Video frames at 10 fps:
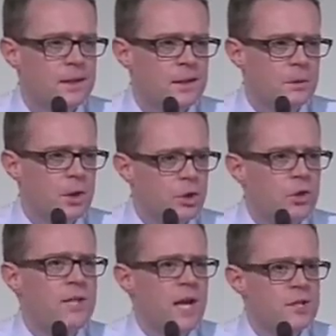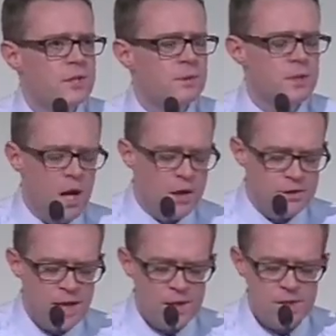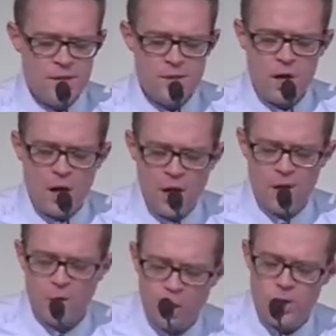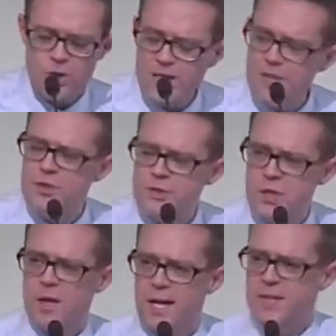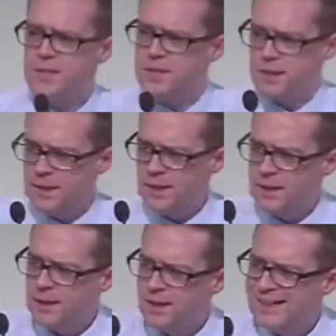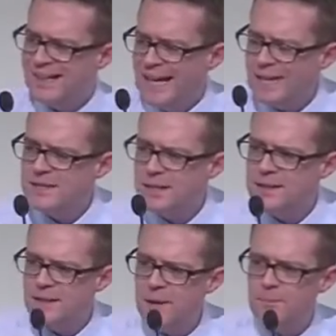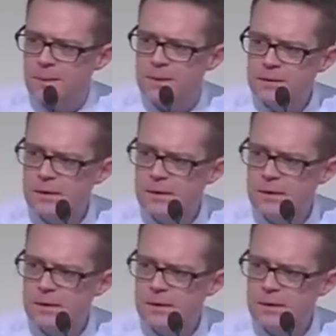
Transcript: But a New Testament context is our Lord Jesus Christ cleansing the temple.